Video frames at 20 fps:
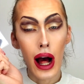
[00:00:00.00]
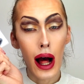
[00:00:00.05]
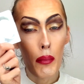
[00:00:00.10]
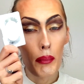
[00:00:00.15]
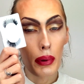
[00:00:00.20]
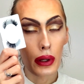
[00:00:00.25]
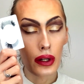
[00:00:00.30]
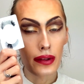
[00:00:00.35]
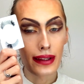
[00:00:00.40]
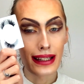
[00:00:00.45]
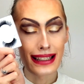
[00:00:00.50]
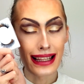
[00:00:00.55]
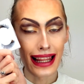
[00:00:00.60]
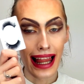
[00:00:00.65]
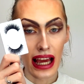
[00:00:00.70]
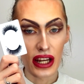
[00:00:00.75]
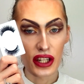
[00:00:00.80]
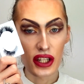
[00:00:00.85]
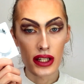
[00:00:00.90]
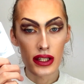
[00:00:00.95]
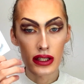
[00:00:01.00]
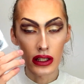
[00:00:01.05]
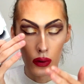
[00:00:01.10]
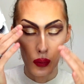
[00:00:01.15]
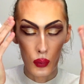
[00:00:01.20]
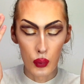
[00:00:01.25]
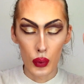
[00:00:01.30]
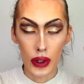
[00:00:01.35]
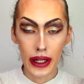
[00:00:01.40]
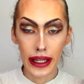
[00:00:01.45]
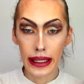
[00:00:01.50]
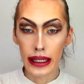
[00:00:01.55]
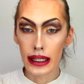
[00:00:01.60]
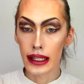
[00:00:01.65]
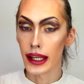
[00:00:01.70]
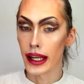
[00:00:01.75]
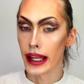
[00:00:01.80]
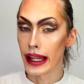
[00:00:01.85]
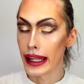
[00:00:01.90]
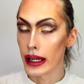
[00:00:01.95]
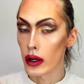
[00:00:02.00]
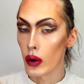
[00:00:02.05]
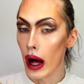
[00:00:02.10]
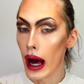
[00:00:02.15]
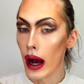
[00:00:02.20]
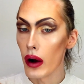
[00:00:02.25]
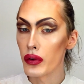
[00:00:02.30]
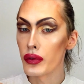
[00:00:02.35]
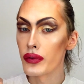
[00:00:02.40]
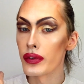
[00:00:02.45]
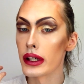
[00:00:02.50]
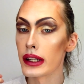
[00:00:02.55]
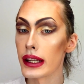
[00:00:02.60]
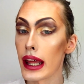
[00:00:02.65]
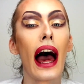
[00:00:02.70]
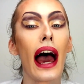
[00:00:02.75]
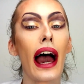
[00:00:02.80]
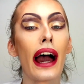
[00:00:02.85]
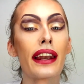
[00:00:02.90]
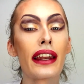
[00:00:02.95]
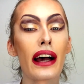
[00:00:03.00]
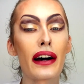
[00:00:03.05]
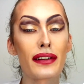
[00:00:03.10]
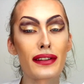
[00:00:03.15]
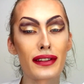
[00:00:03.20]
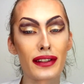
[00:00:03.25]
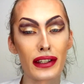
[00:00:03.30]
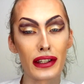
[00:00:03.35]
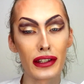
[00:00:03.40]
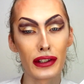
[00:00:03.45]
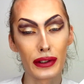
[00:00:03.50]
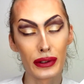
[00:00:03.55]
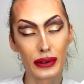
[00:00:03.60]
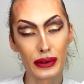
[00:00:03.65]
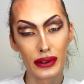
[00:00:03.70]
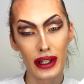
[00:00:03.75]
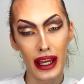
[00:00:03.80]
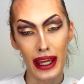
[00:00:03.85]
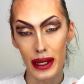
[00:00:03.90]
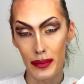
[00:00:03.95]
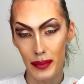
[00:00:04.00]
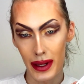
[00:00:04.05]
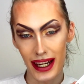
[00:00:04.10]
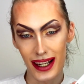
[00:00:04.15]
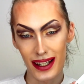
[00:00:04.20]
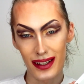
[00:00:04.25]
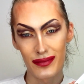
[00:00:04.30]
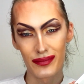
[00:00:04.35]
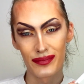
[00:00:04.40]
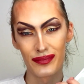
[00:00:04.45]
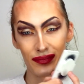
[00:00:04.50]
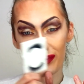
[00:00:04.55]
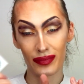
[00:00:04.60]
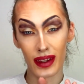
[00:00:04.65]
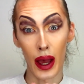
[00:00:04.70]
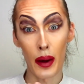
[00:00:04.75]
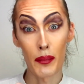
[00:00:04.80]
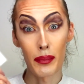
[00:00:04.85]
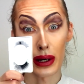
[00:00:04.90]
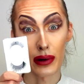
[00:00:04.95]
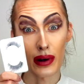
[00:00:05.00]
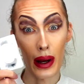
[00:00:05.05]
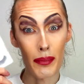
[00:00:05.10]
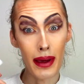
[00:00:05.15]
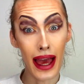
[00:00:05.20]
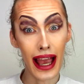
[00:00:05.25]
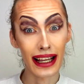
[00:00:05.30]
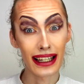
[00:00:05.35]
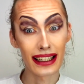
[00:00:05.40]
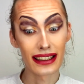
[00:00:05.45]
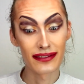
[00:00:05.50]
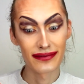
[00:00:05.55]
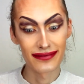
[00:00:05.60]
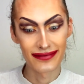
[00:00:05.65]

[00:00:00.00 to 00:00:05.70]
I'll put on these lashes, a wig, and a little outfit, and I'll see you in a minute. Be right back.